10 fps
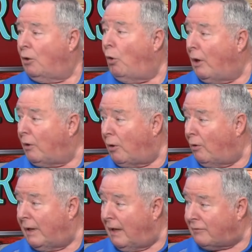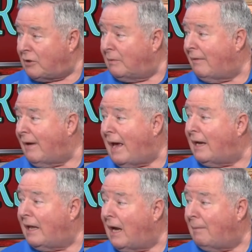caught it early enough, so never had
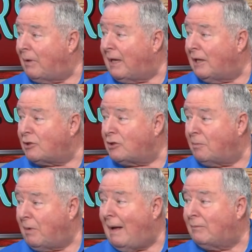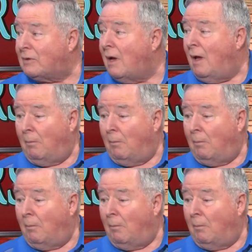any complications or problems.